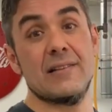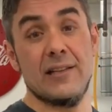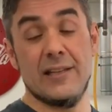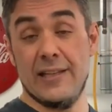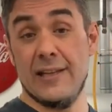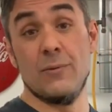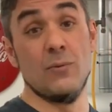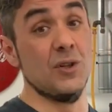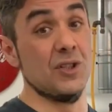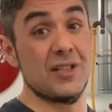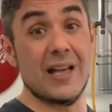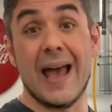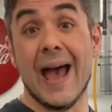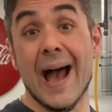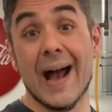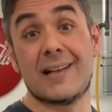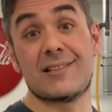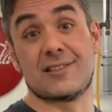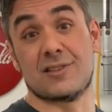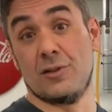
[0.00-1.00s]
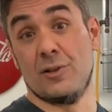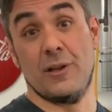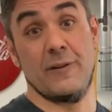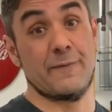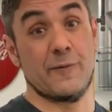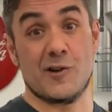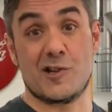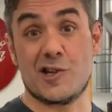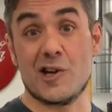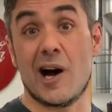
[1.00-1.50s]
It was excellent
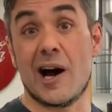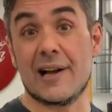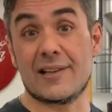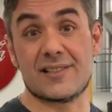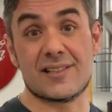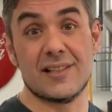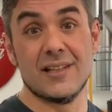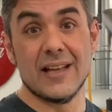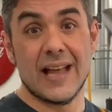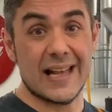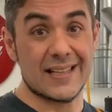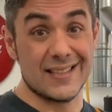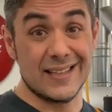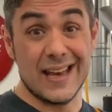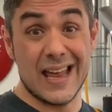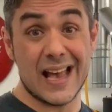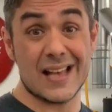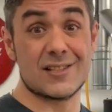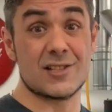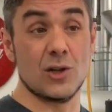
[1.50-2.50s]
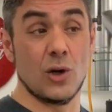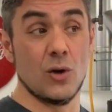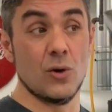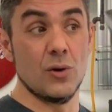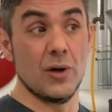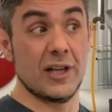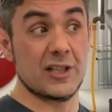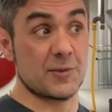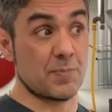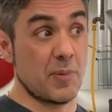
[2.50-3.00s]
for shots. As an SO
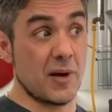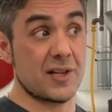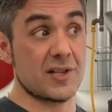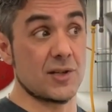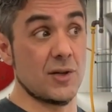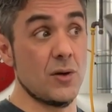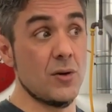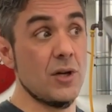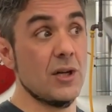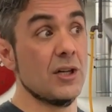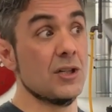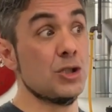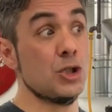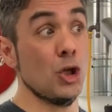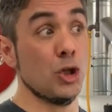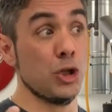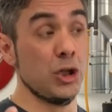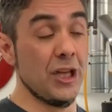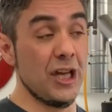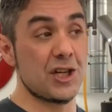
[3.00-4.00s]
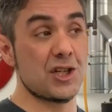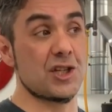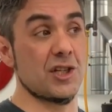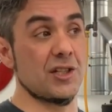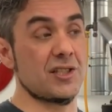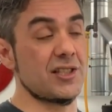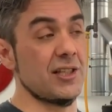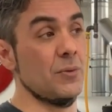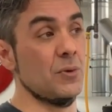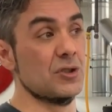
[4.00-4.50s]
espresso,
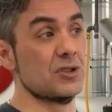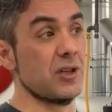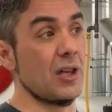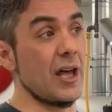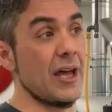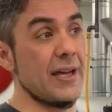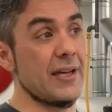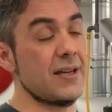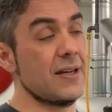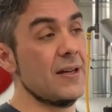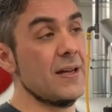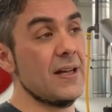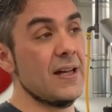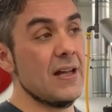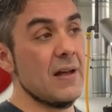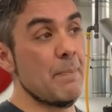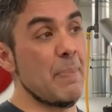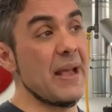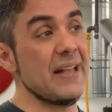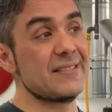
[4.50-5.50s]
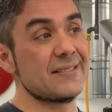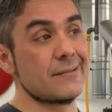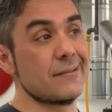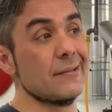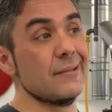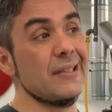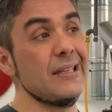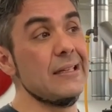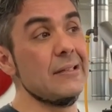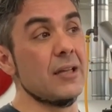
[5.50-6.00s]
delicious. It was
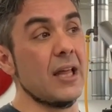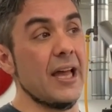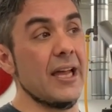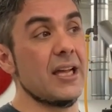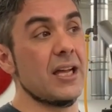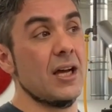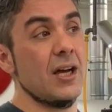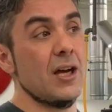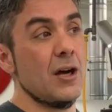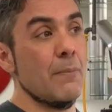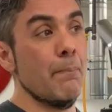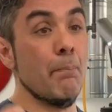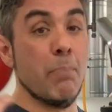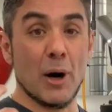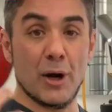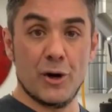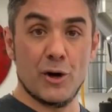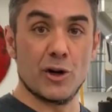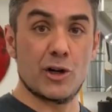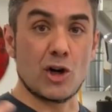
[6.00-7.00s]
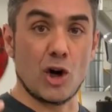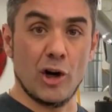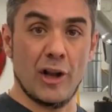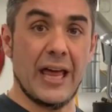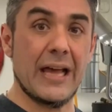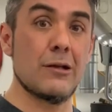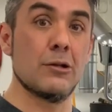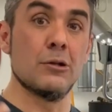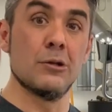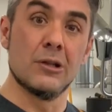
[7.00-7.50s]
basically like butter,
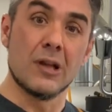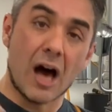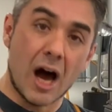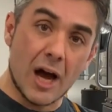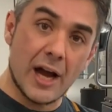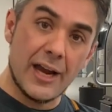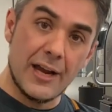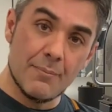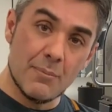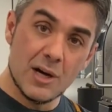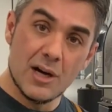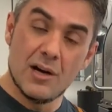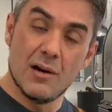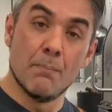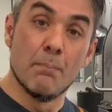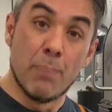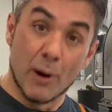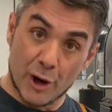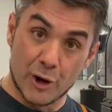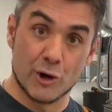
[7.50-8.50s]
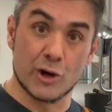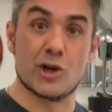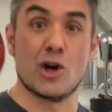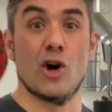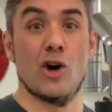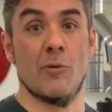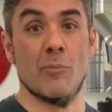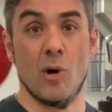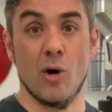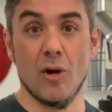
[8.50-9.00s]
like lime butter
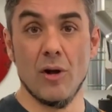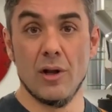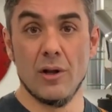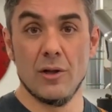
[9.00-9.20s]
caramel.